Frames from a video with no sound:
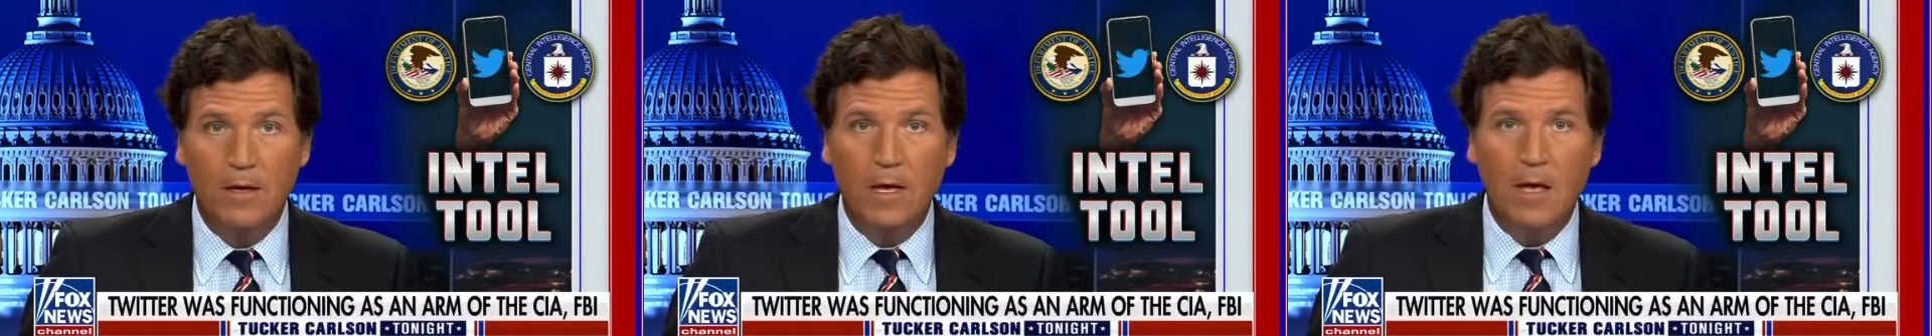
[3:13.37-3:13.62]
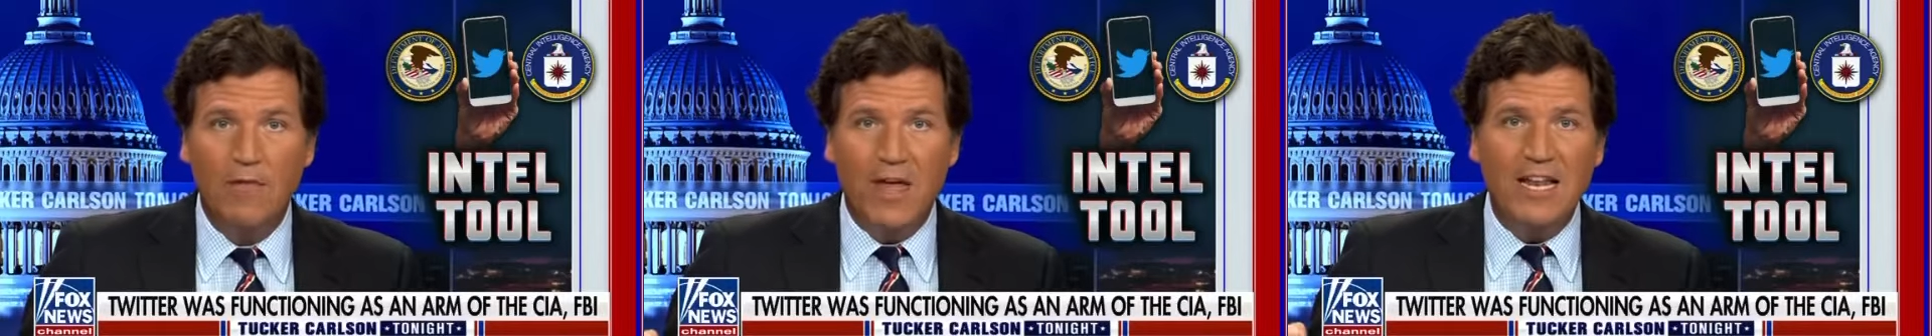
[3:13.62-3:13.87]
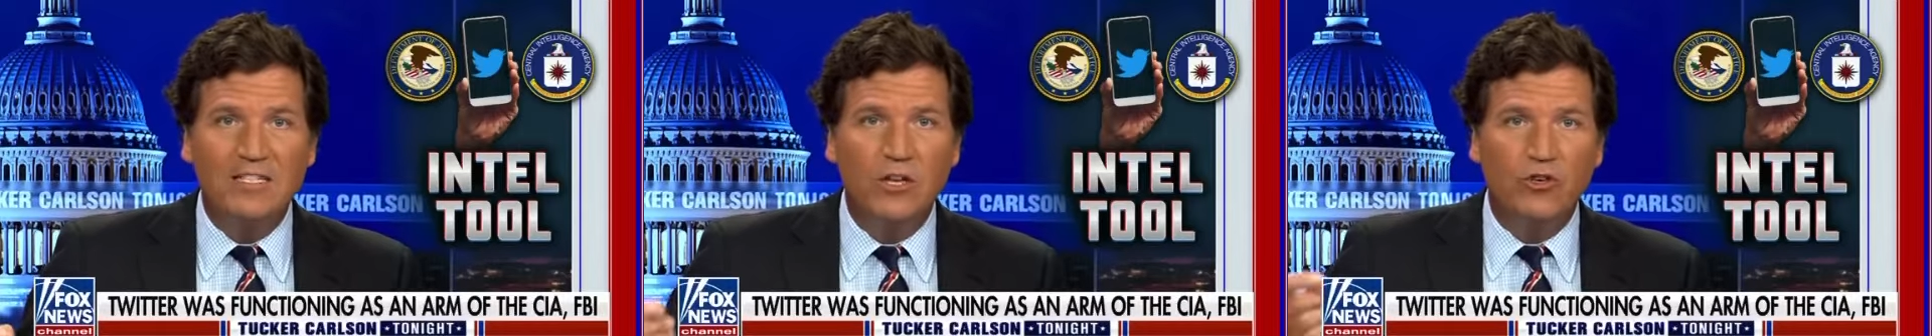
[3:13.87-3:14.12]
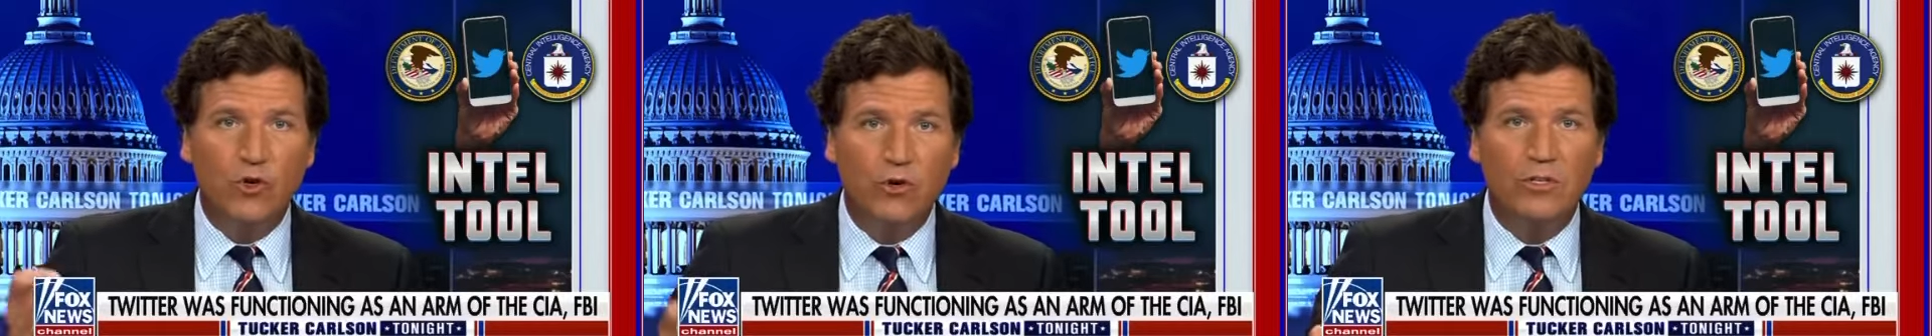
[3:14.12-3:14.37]
then its
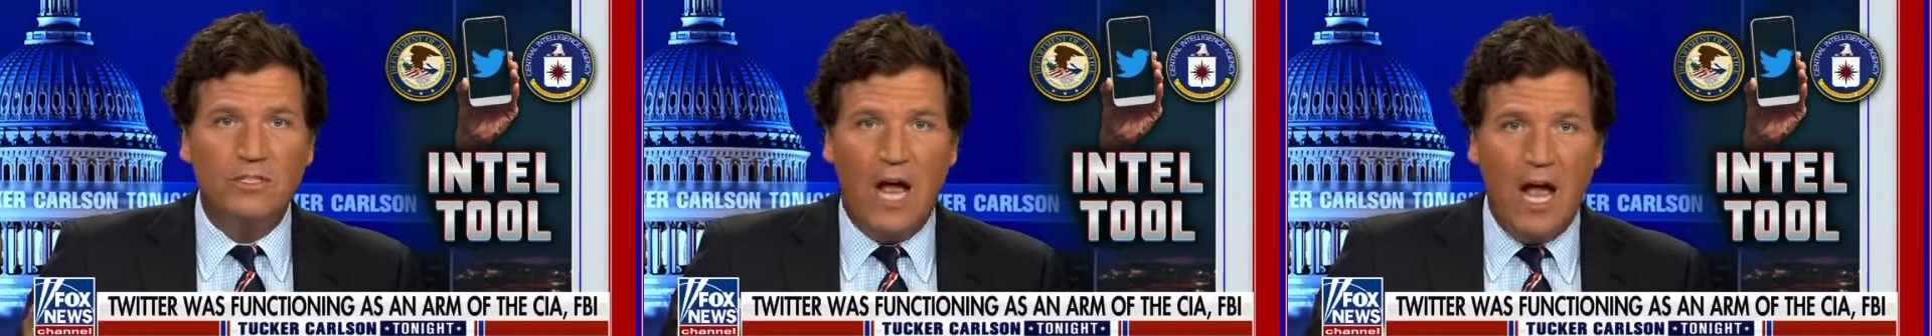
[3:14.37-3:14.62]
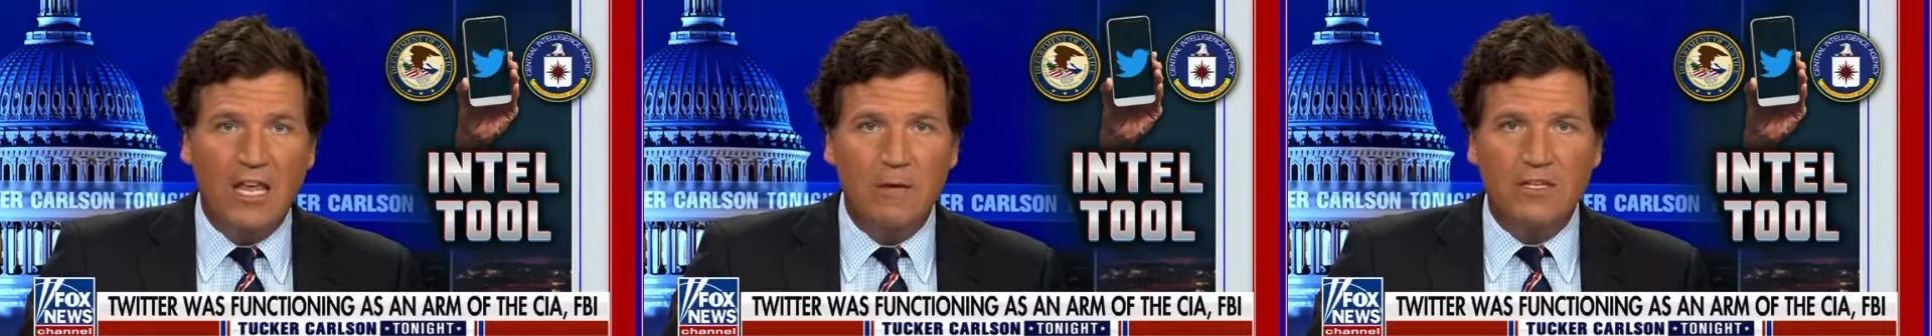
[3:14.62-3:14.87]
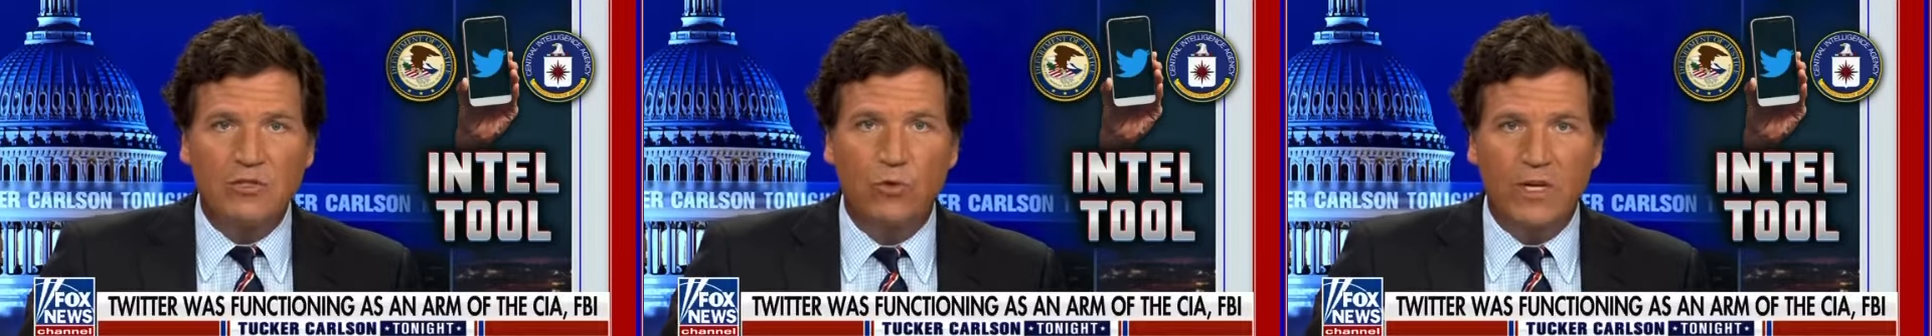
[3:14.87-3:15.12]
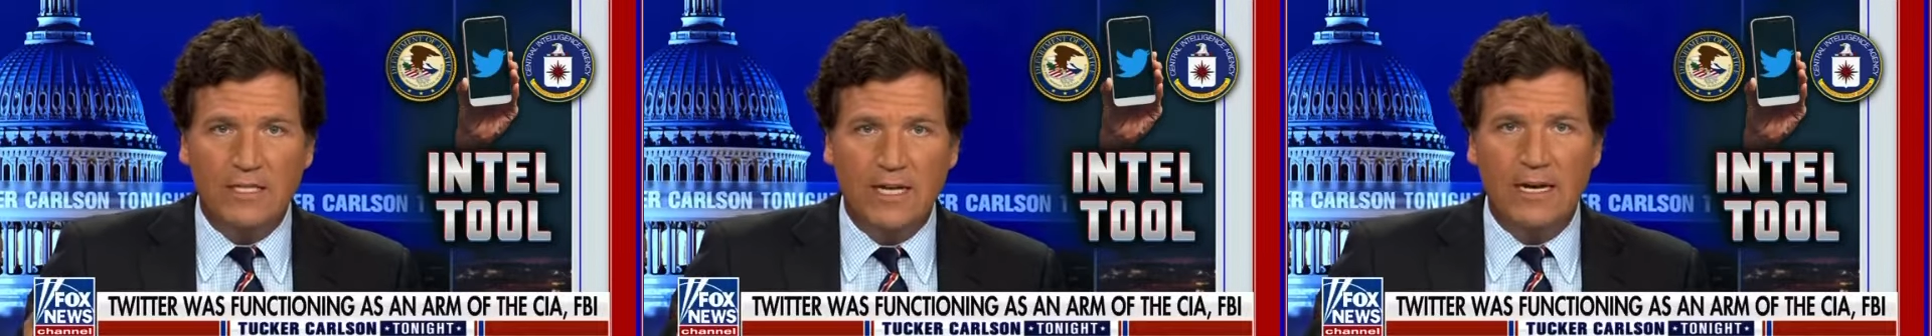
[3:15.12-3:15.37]
internal documents
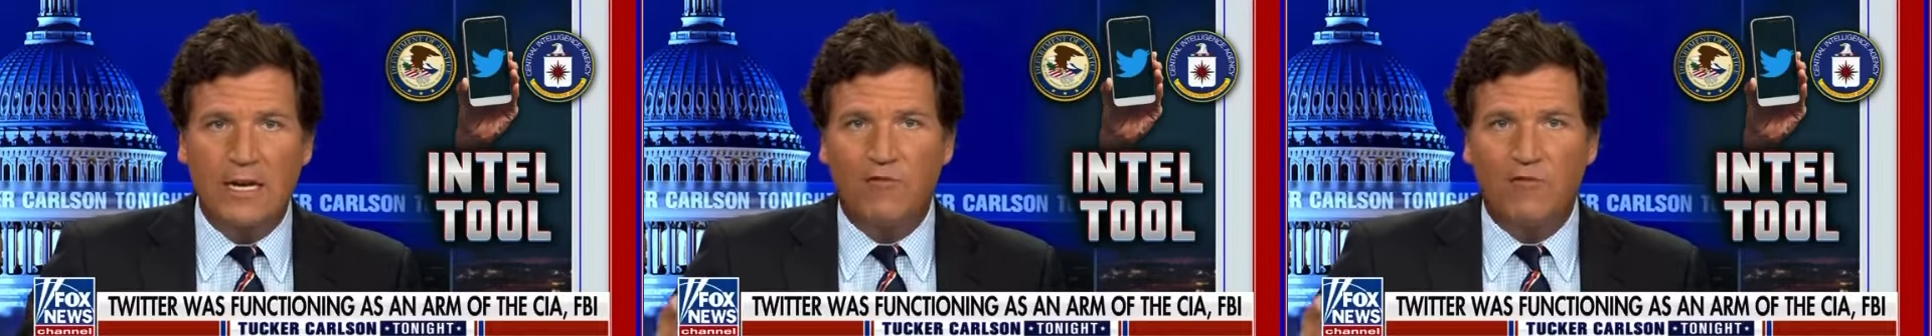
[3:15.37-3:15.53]
will contain